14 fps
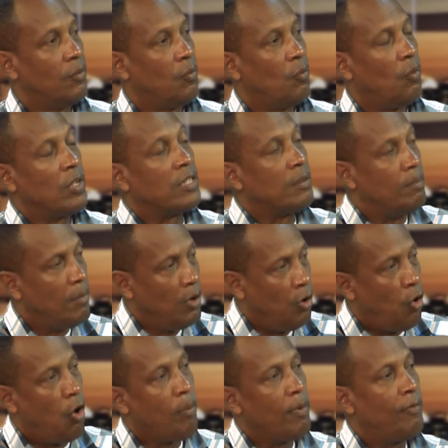was
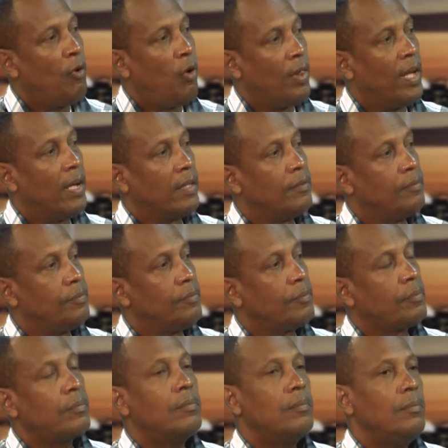long before that.
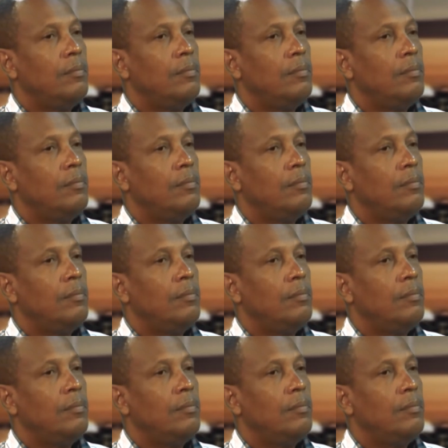Yes.